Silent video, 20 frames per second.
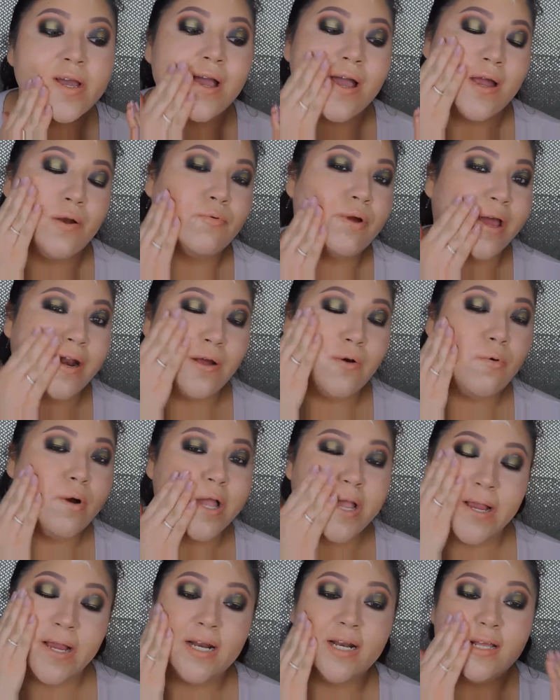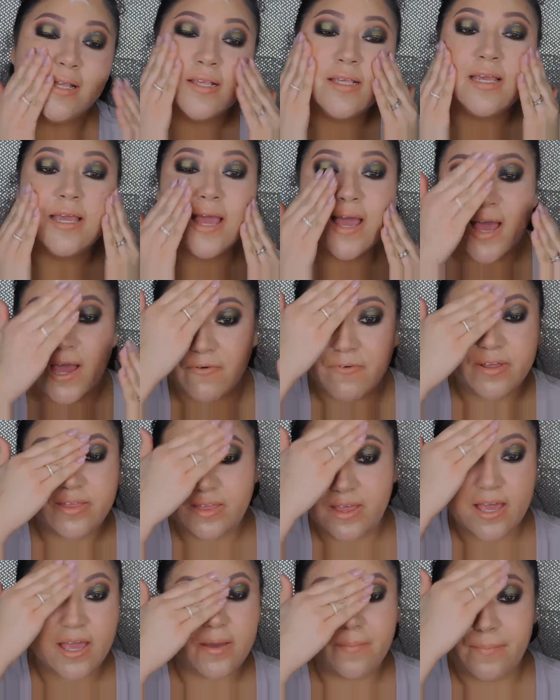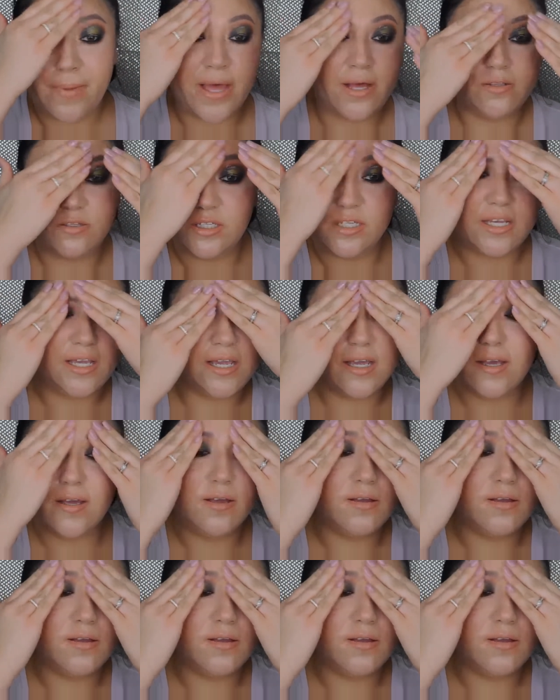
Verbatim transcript: And right away you're going to see everything melting.